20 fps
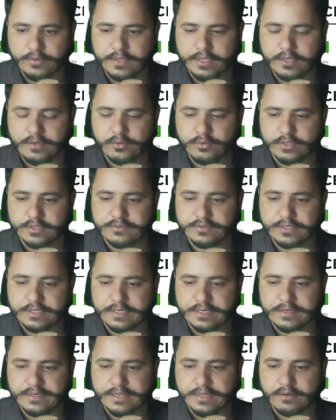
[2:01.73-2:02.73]
you can see
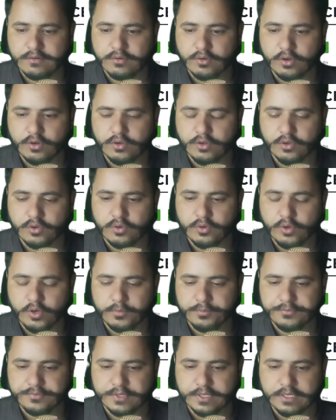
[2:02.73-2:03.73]
retain logo
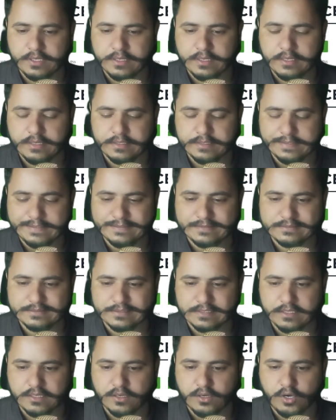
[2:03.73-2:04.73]
optional. It's
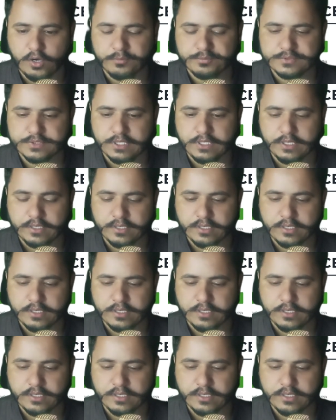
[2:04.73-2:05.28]
optional.